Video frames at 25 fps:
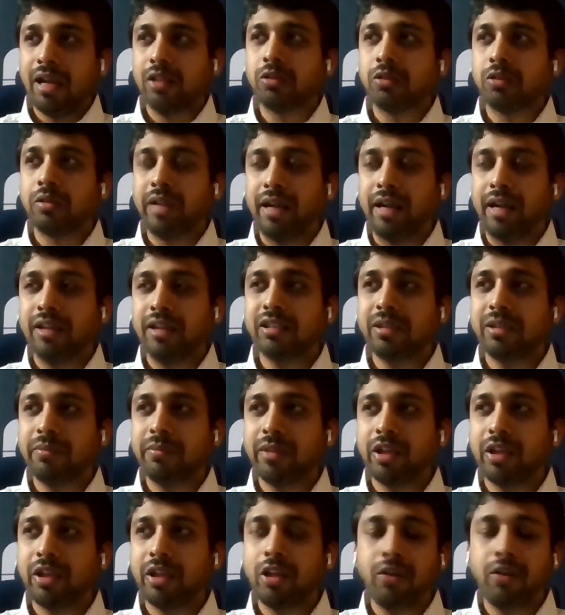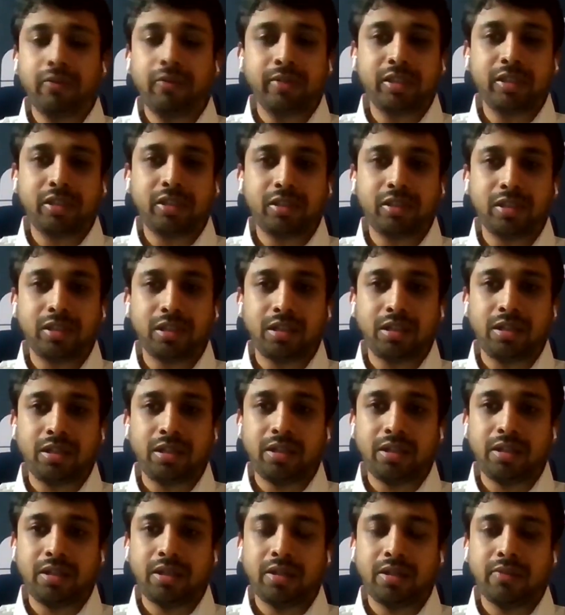And so that is something which
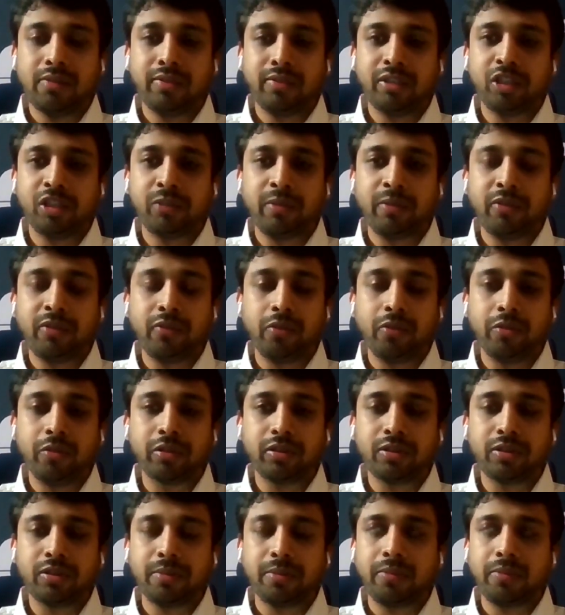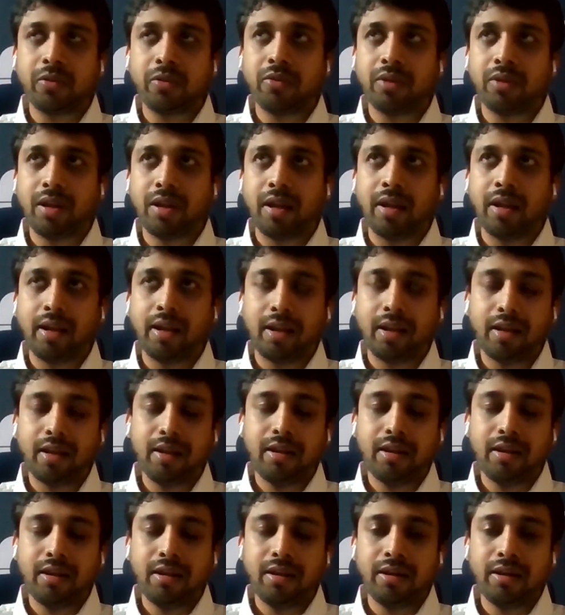has been focused upon,
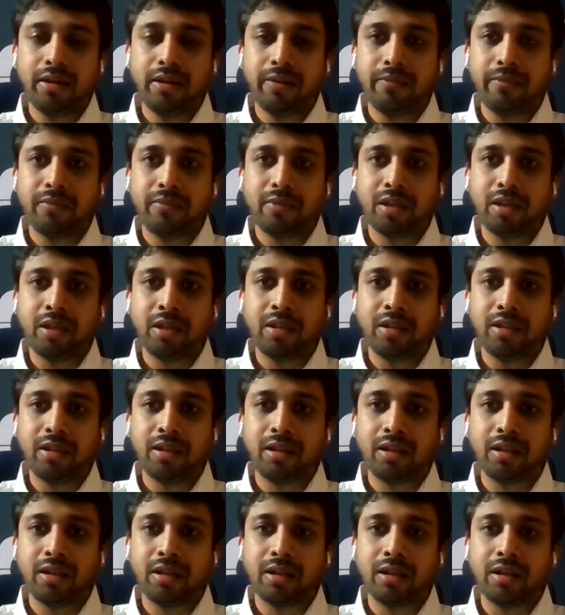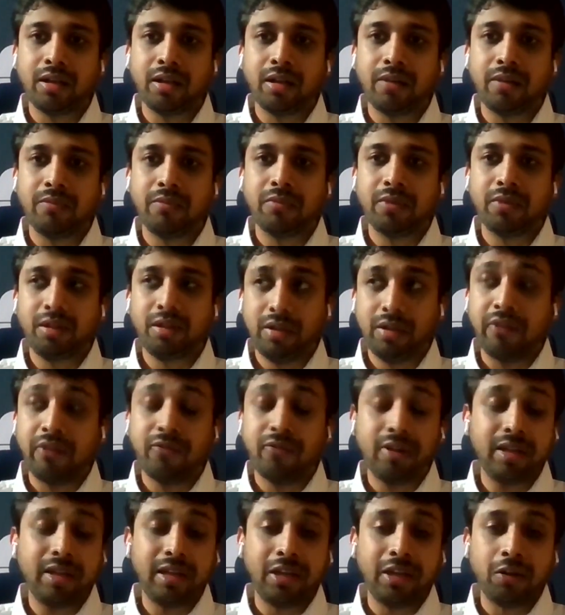and I think
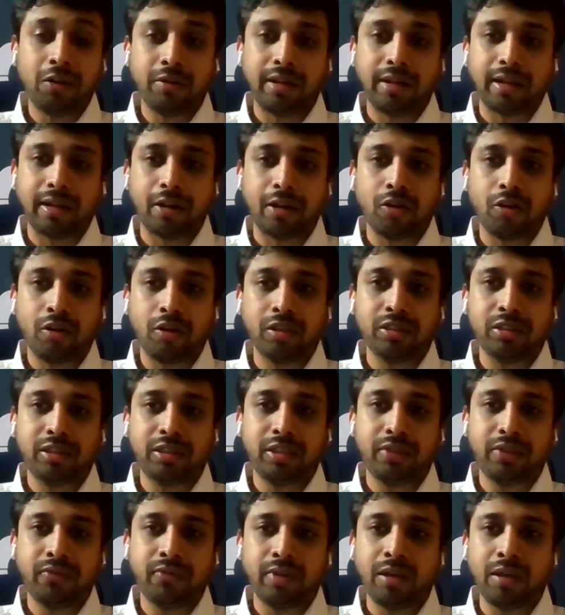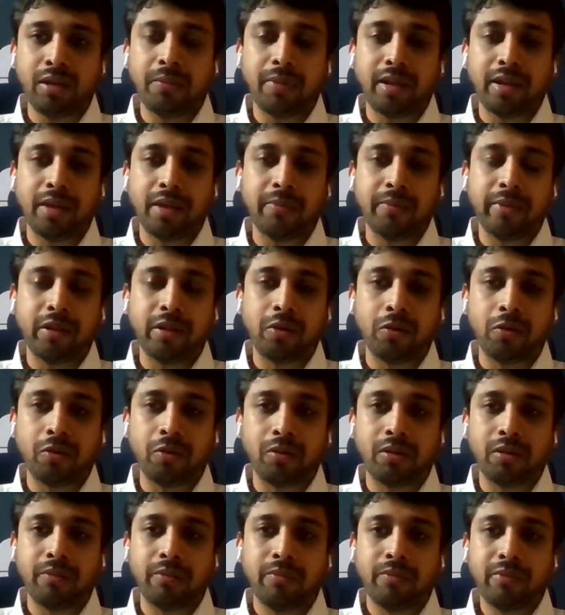definitely technology will play a big
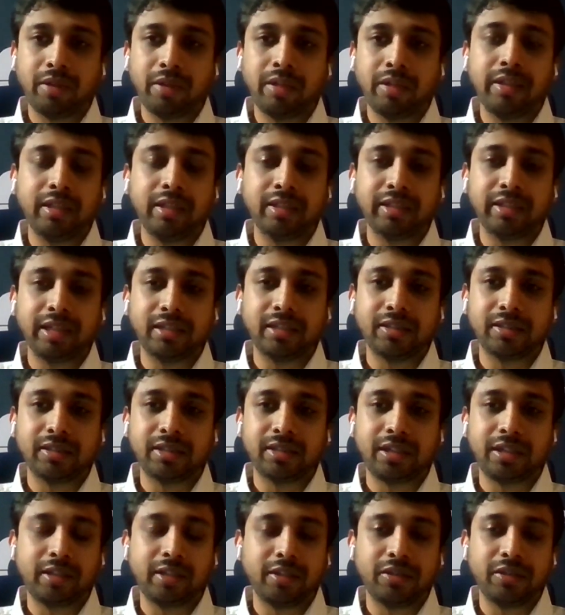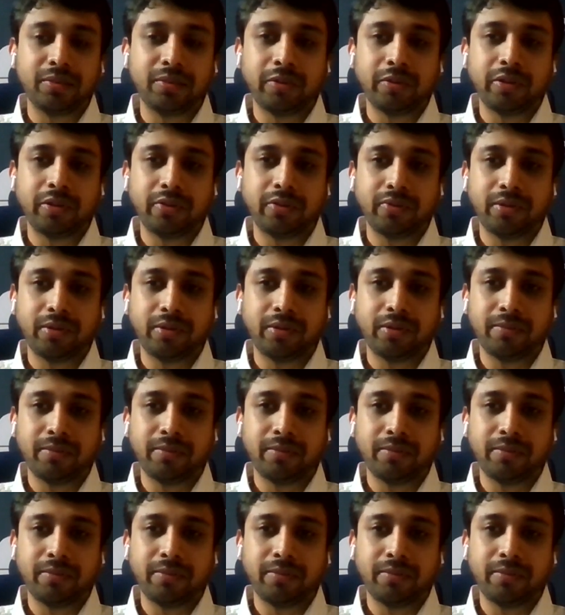role in these cases at this point of